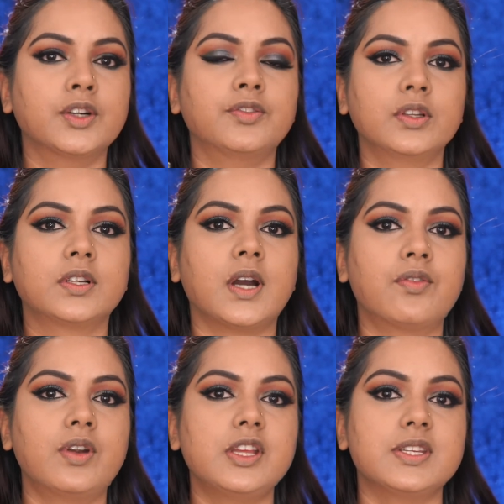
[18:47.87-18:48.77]
full
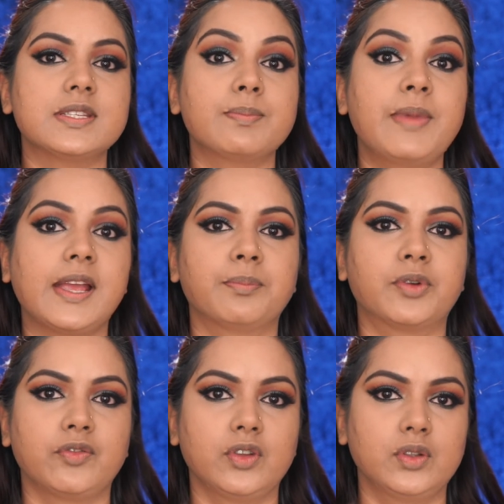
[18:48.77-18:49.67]
coverage is Makeup
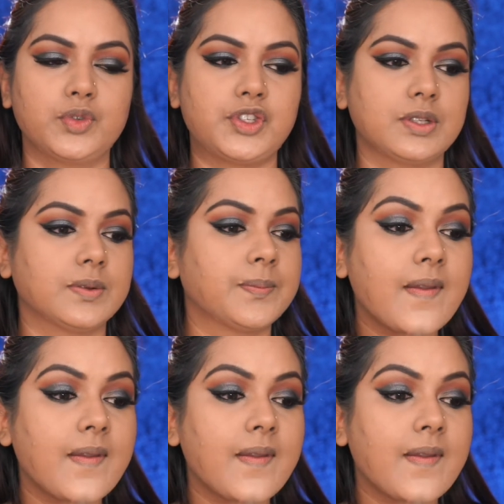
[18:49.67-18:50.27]
Revolution.